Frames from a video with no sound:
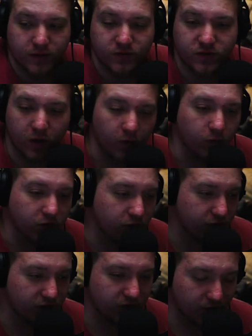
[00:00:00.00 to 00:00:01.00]
So we'll
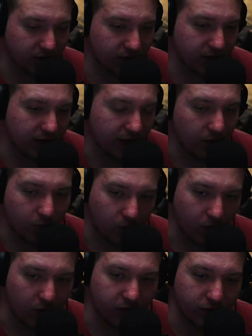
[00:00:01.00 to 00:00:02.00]
do this one and I'll
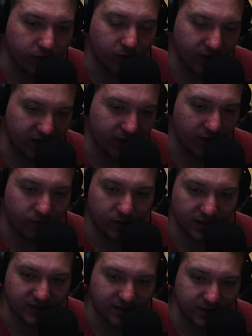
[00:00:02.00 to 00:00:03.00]
walk through my thought
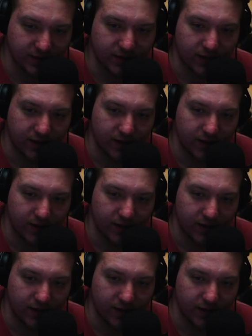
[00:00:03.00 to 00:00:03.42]
process.